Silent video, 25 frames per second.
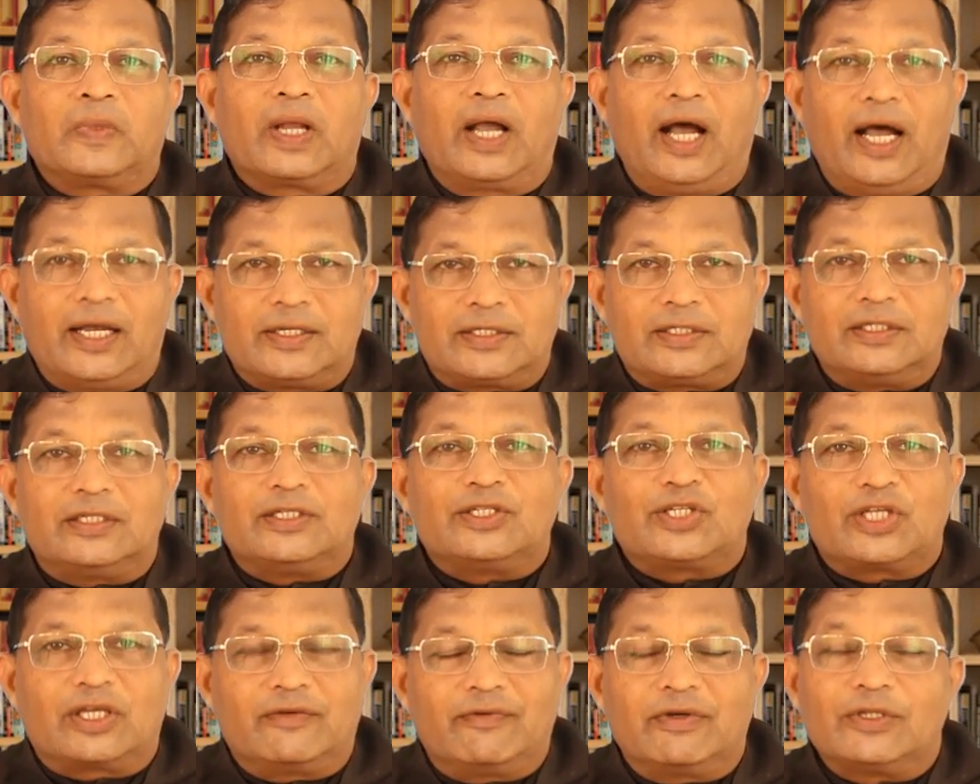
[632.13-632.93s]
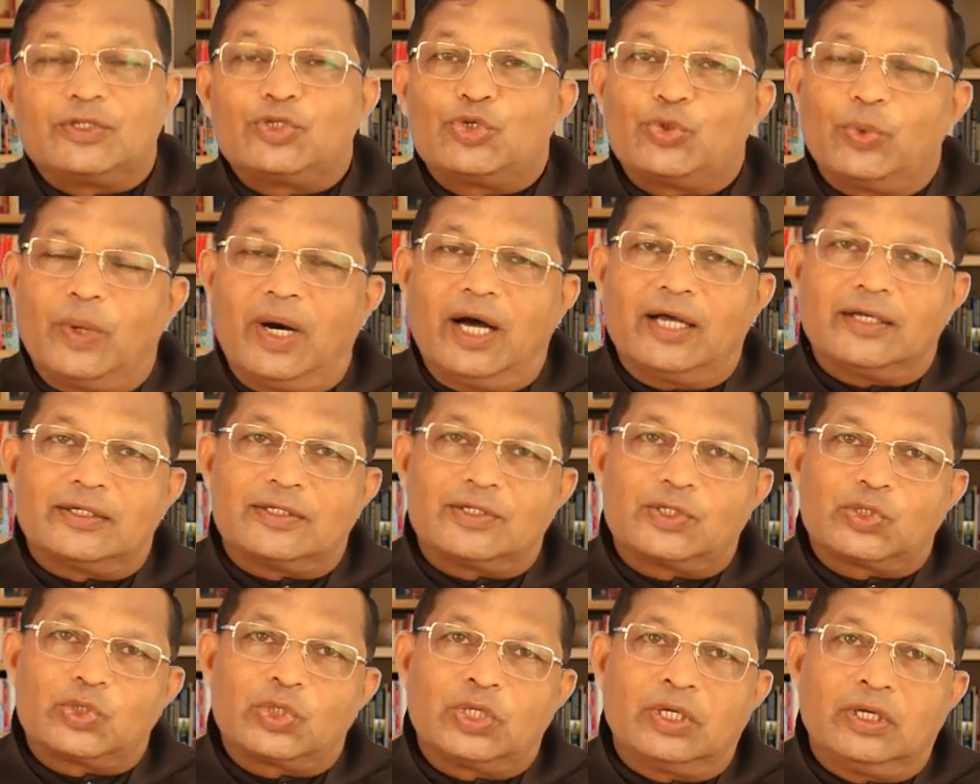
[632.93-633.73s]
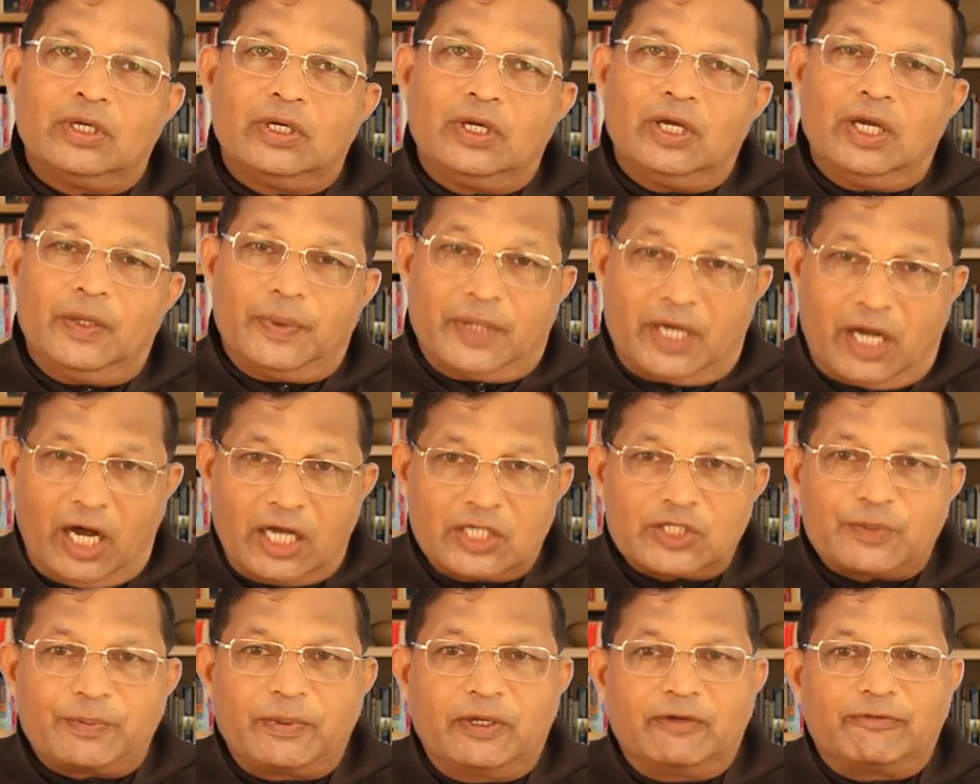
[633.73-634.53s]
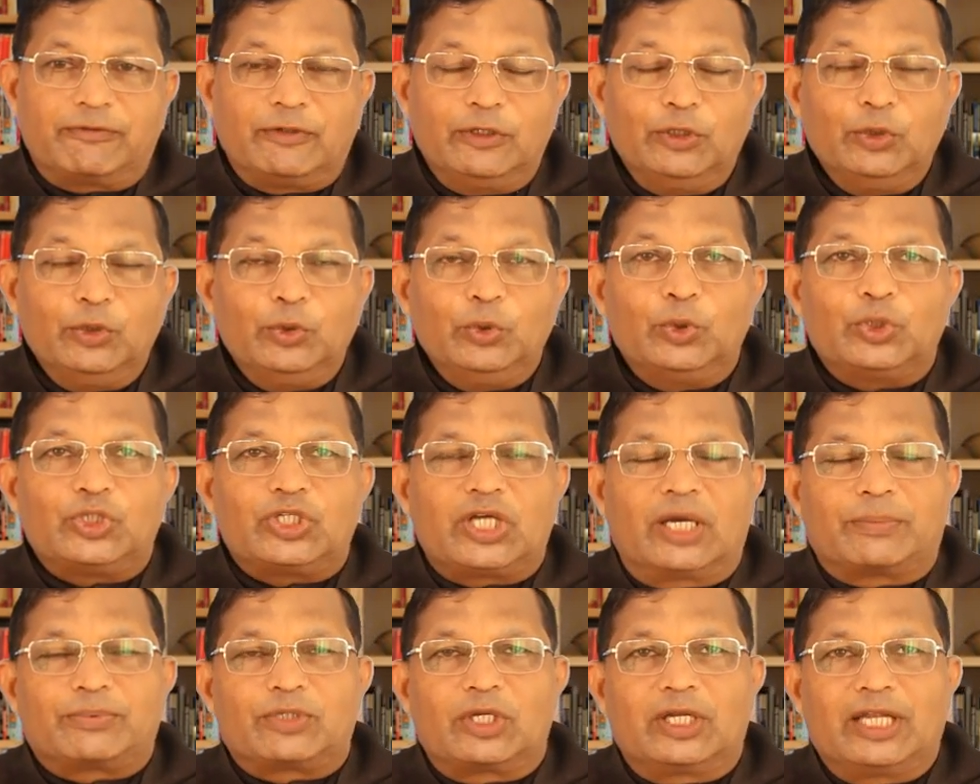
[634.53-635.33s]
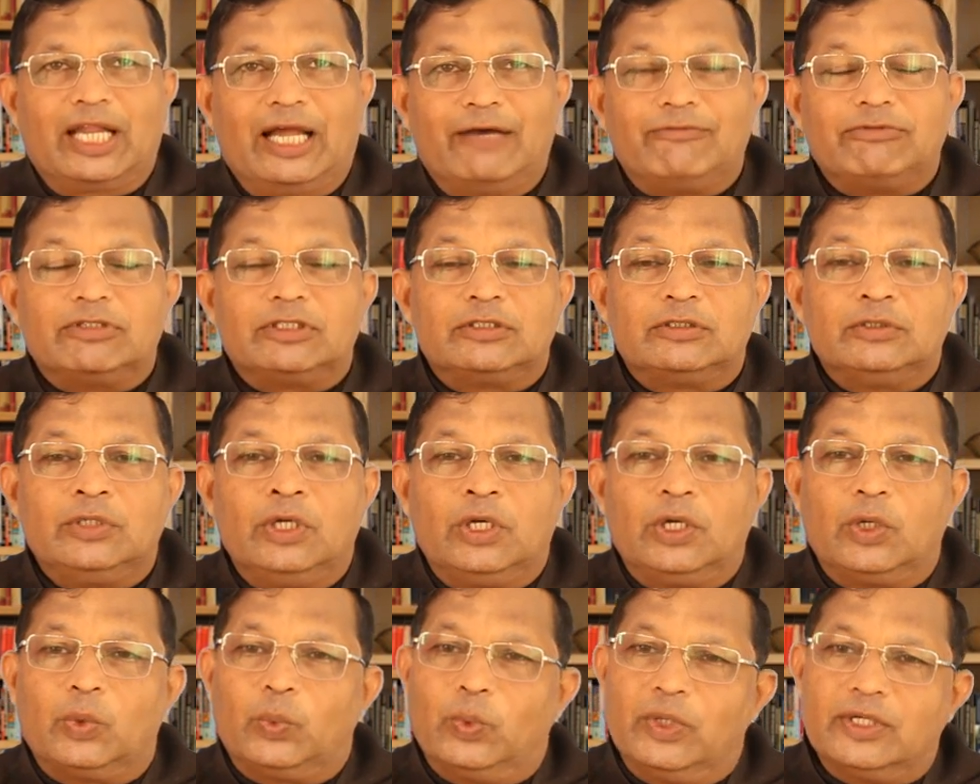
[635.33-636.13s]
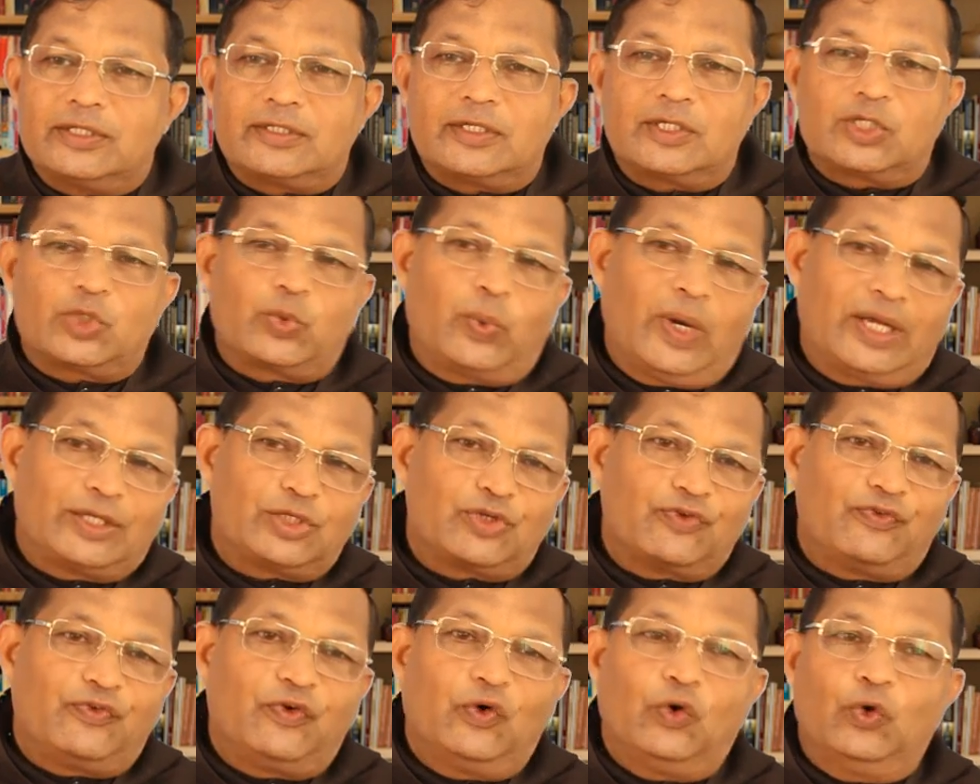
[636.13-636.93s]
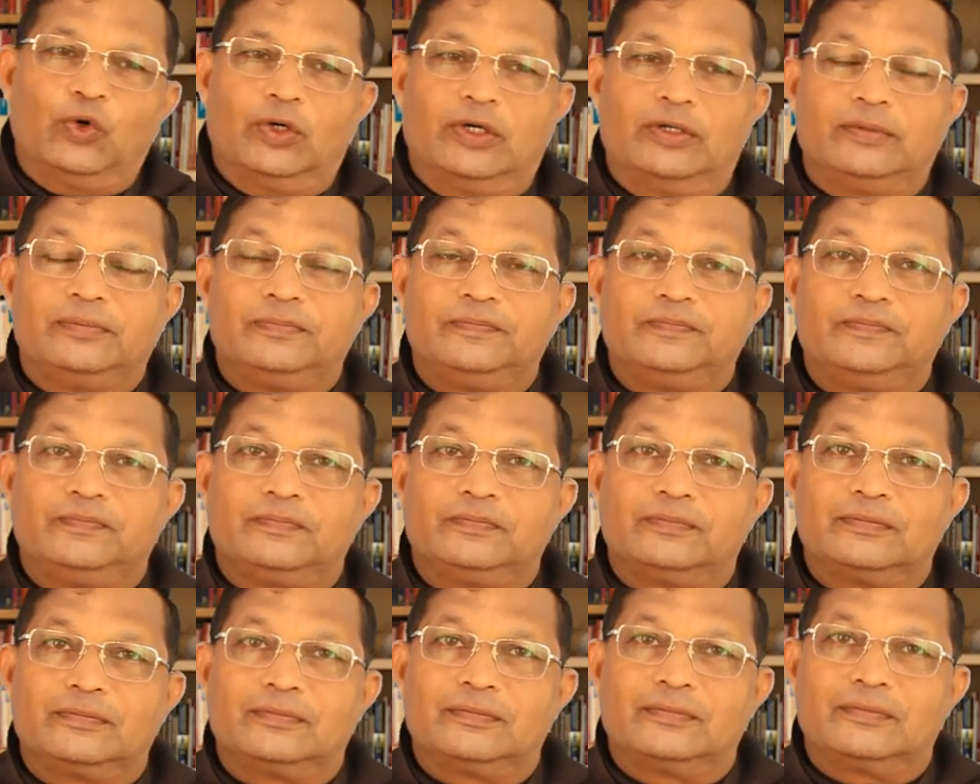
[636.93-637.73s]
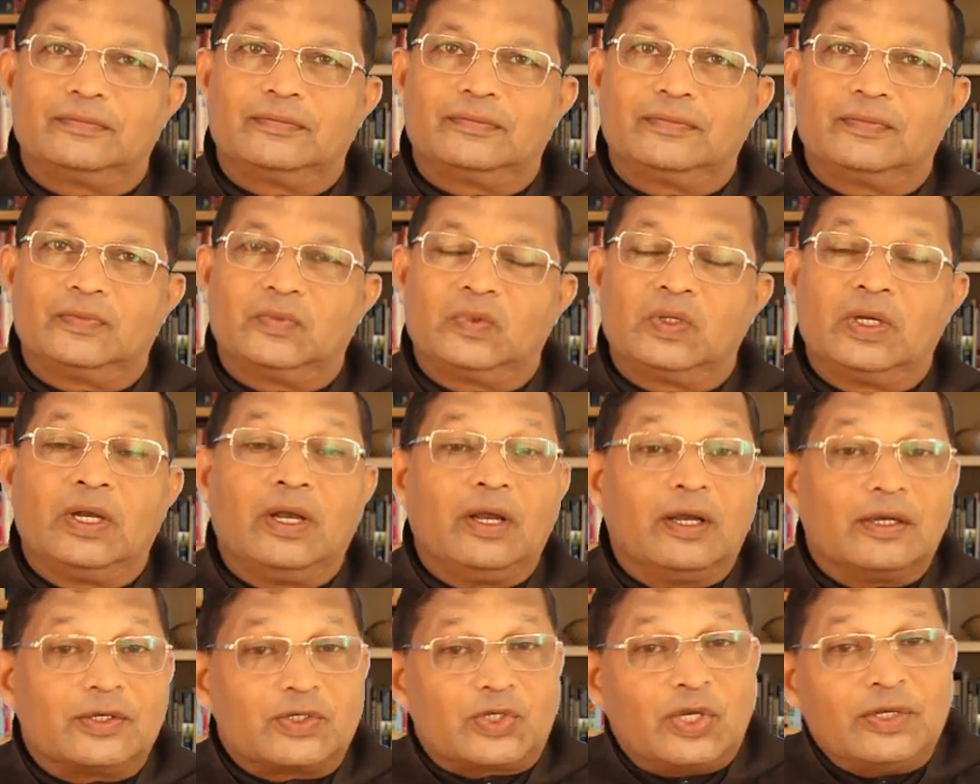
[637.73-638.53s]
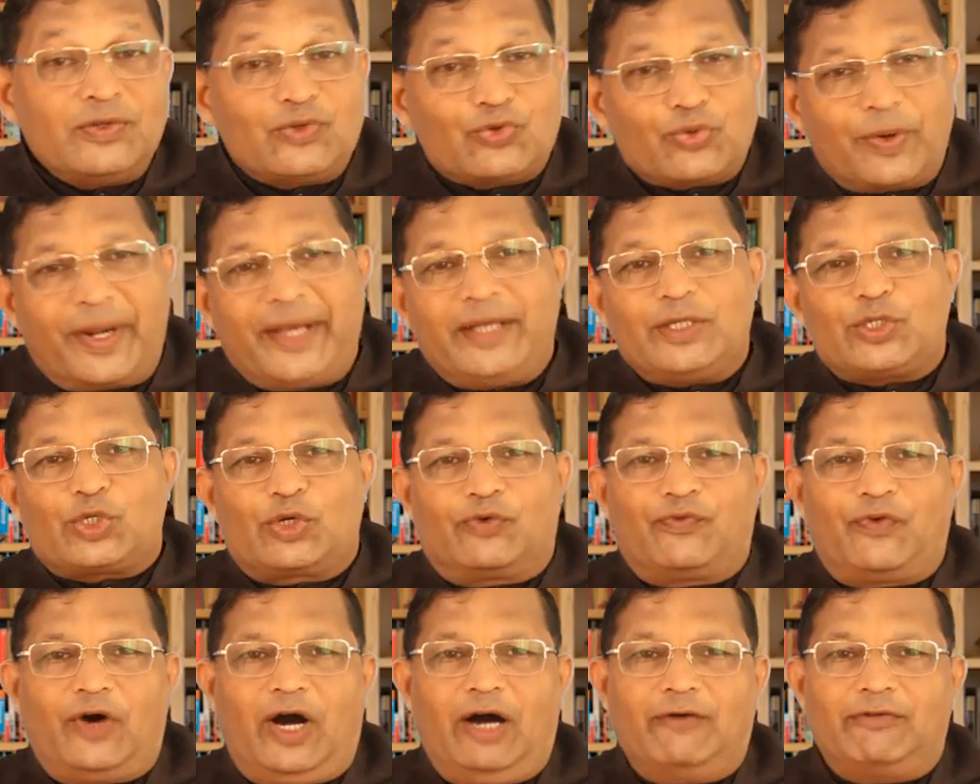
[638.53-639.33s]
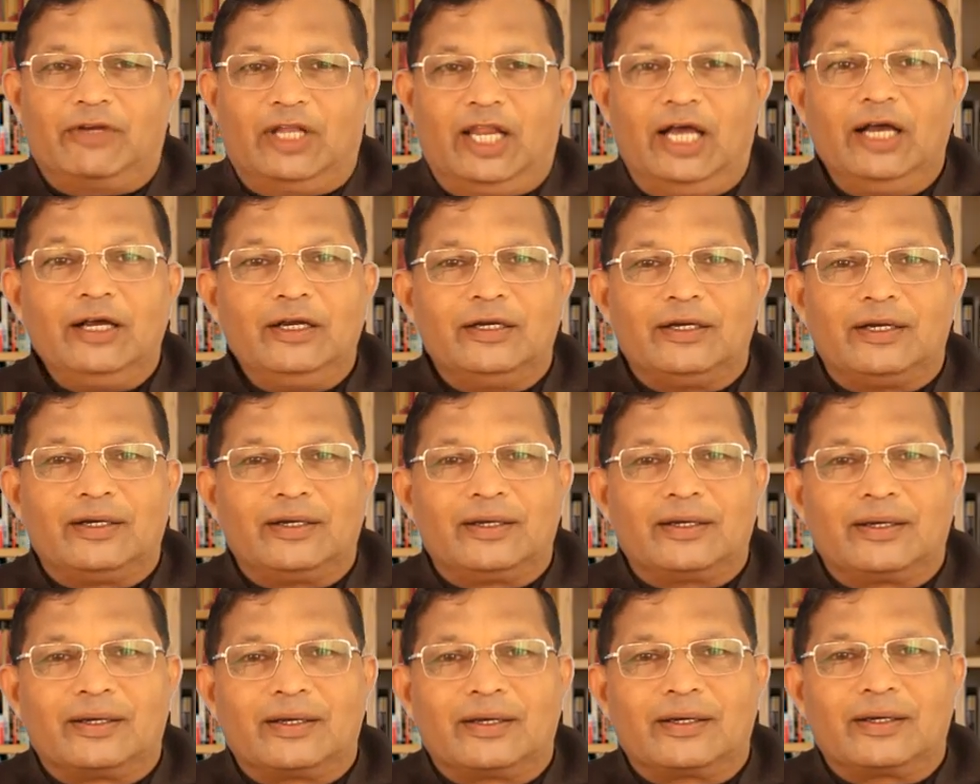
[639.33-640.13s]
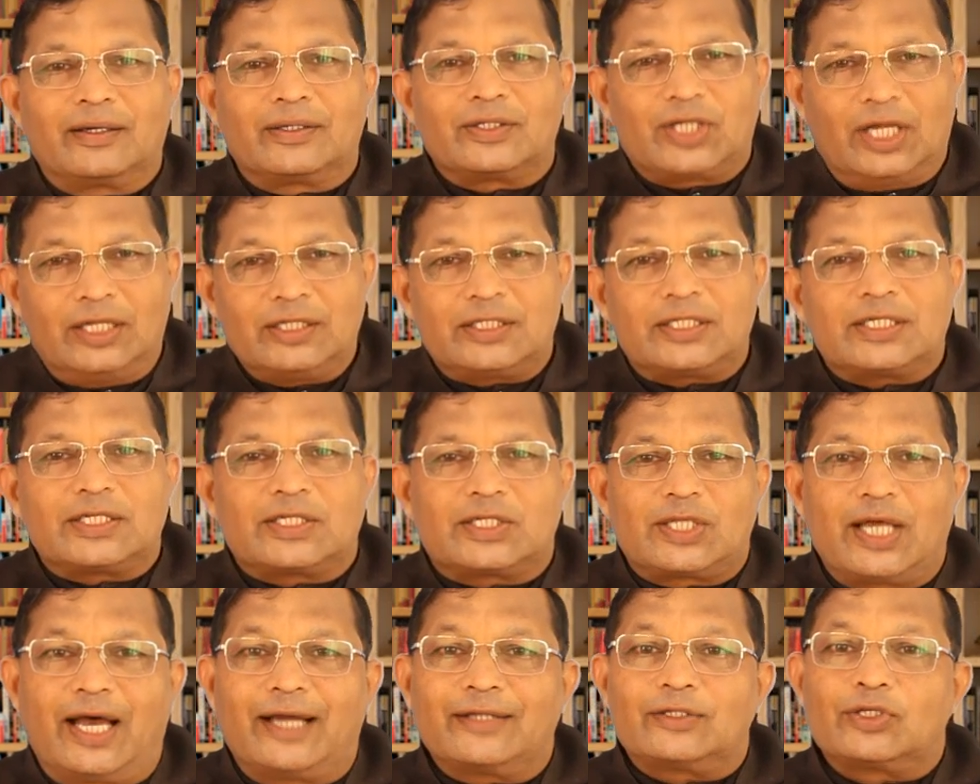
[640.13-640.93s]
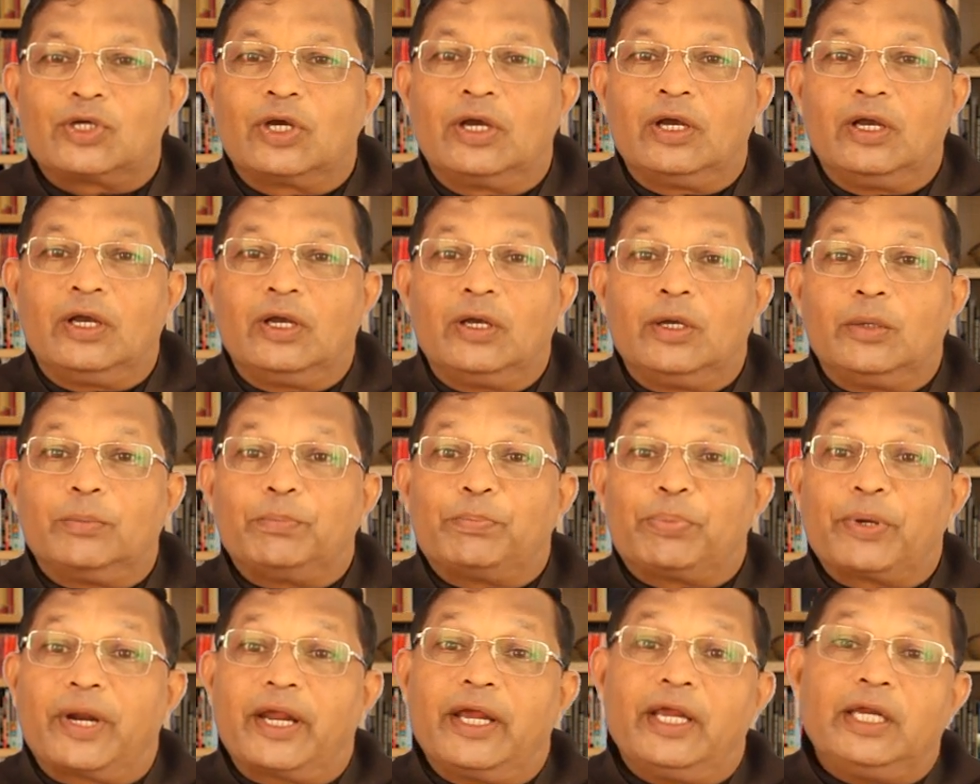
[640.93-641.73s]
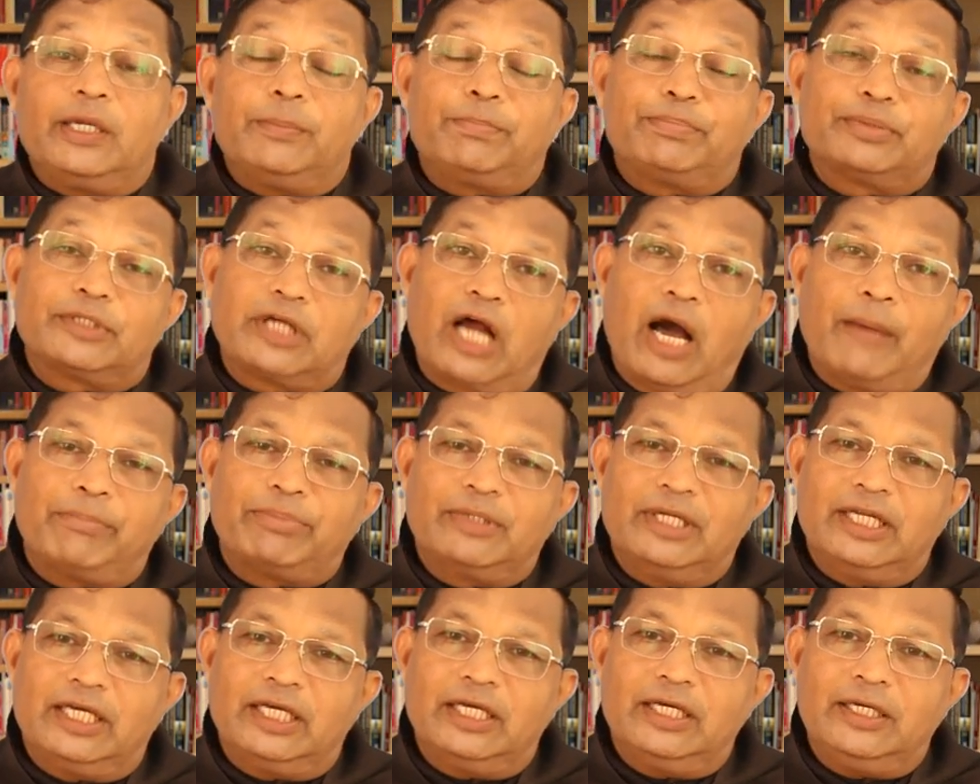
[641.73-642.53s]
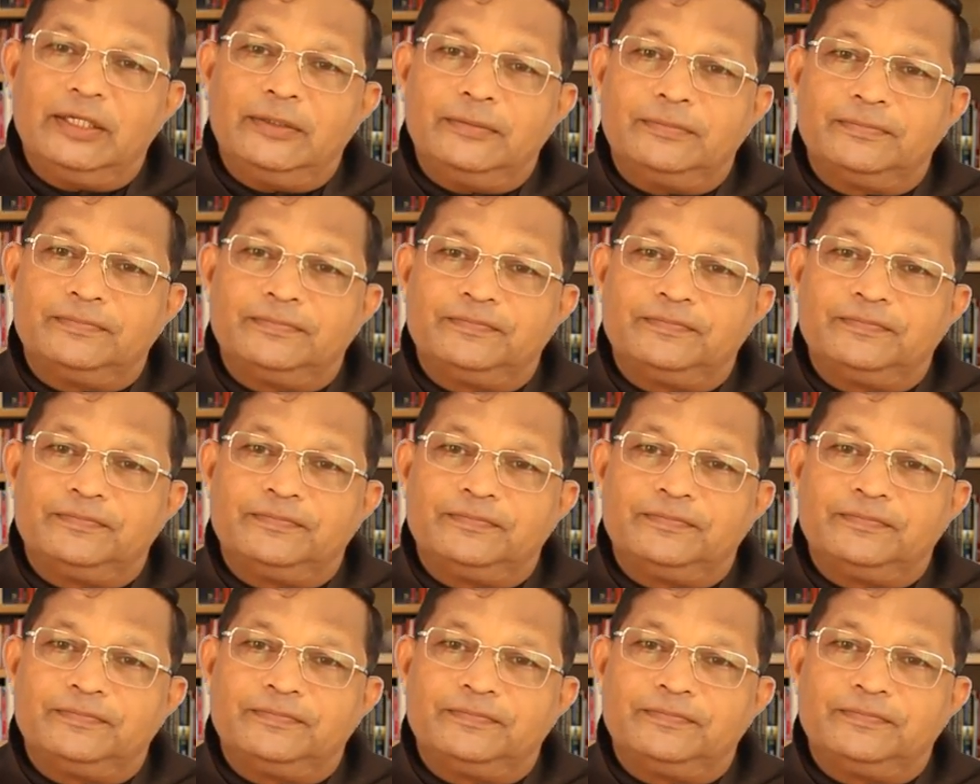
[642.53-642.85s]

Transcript: as it is given to us in the Gospel of Luke, chapter 11, verses 1 to 4. St. Teresa of Avila tells us that, prayed properly,